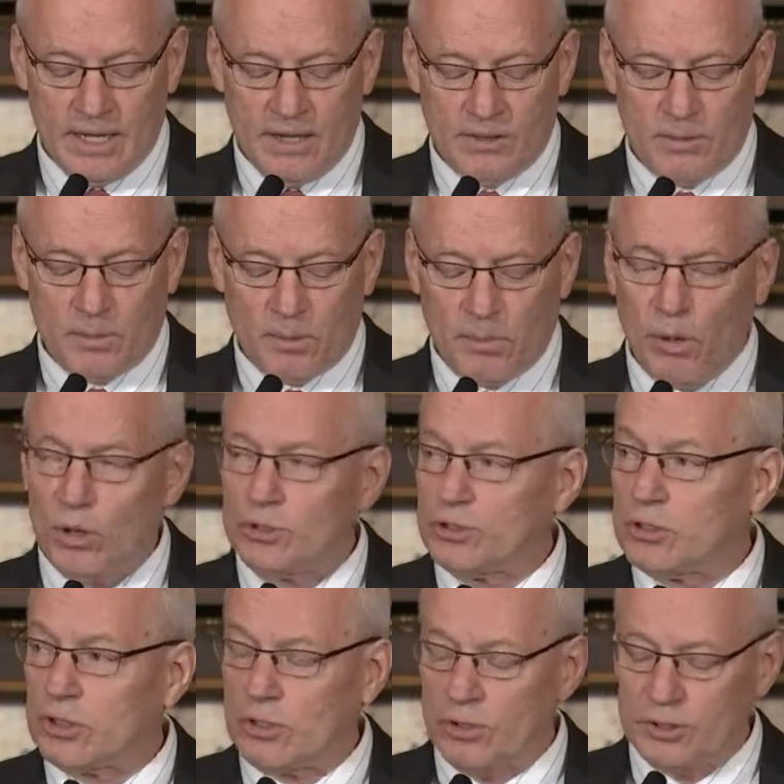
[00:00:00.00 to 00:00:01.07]
The proposal
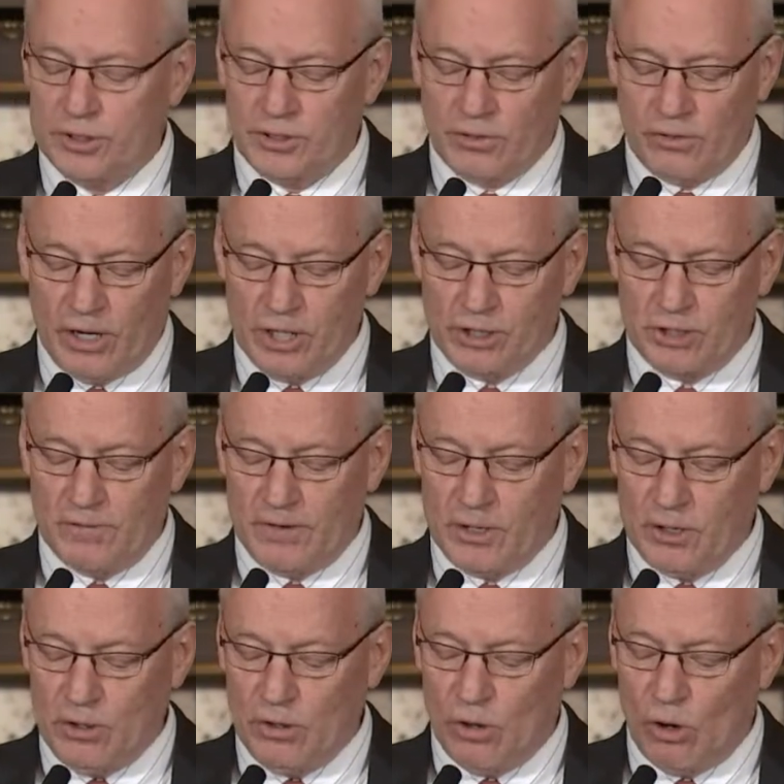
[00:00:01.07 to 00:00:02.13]
includes the creation of a
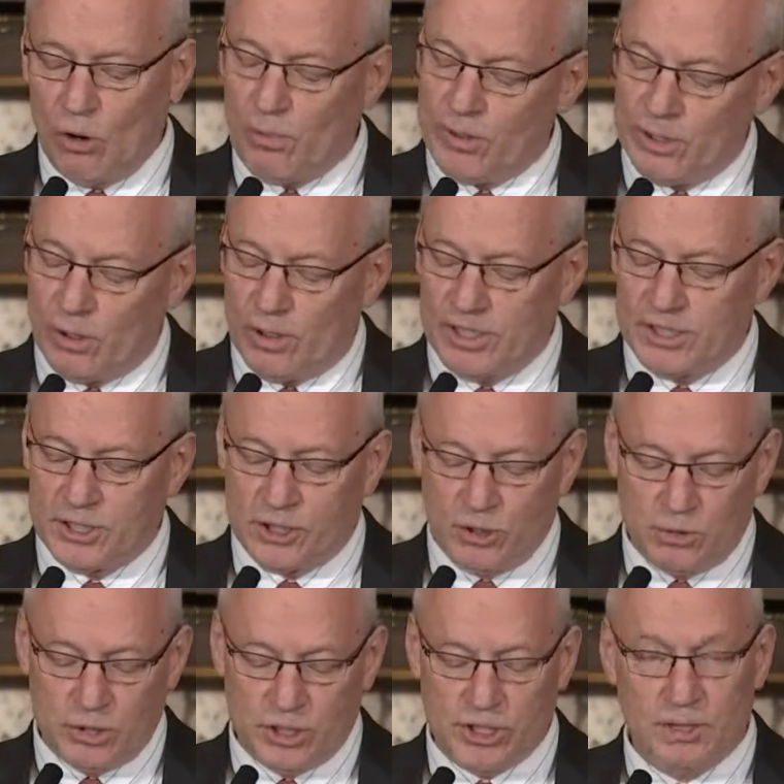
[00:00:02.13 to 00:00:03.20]
new opioid
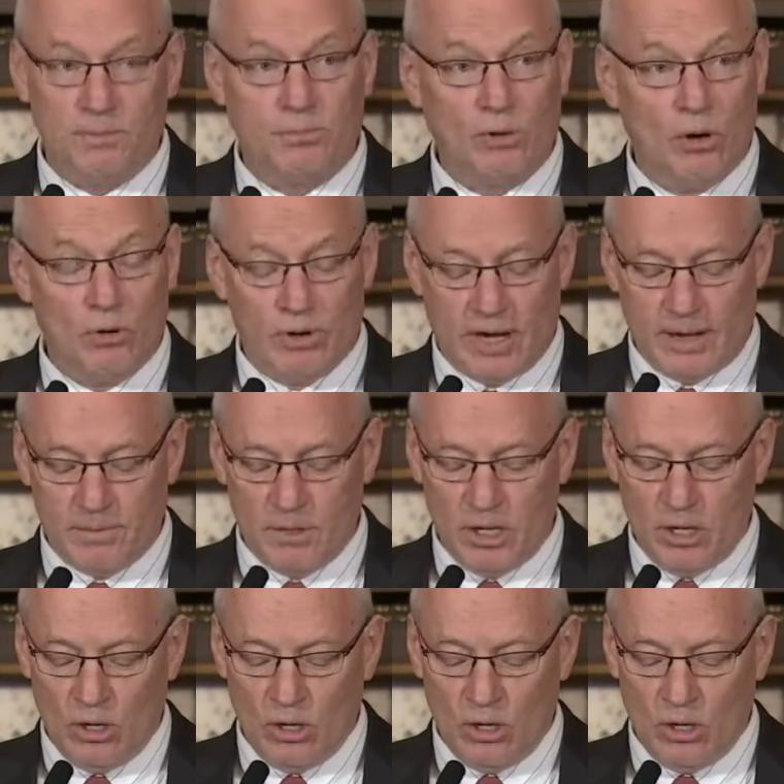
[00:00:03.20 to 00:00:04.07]
stewardship program,